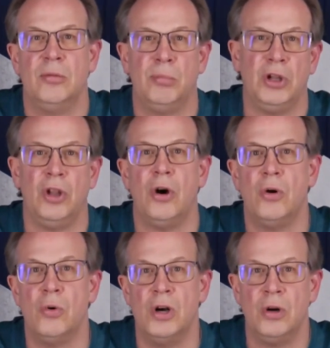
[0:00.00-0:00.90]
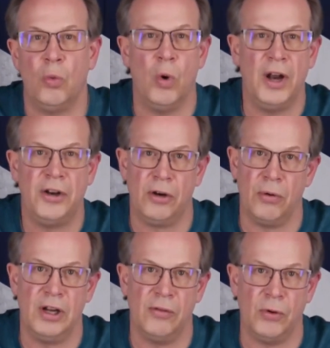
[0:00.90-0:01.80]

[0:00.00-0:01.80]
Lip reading: below 1 degree of